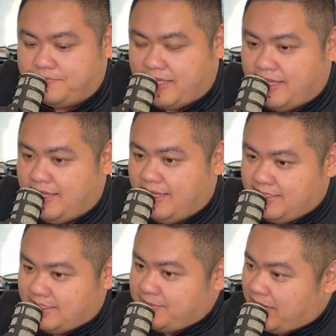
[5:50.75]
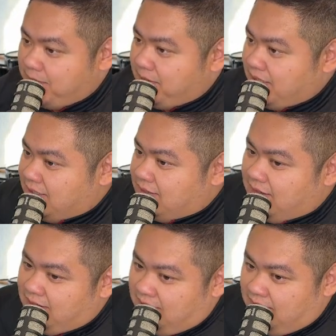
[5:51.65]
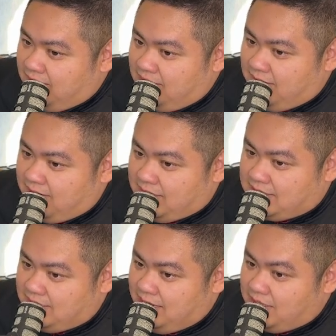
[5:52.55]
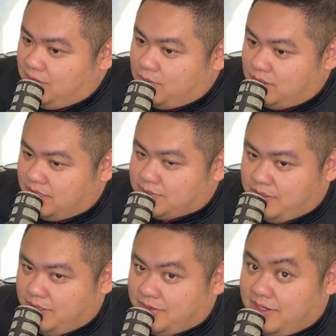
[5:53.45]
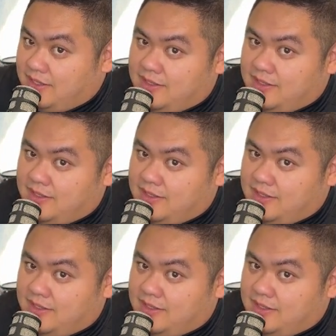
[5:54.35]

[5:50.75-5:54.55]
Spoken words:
And in my opinion, it's the end of the world as we know it.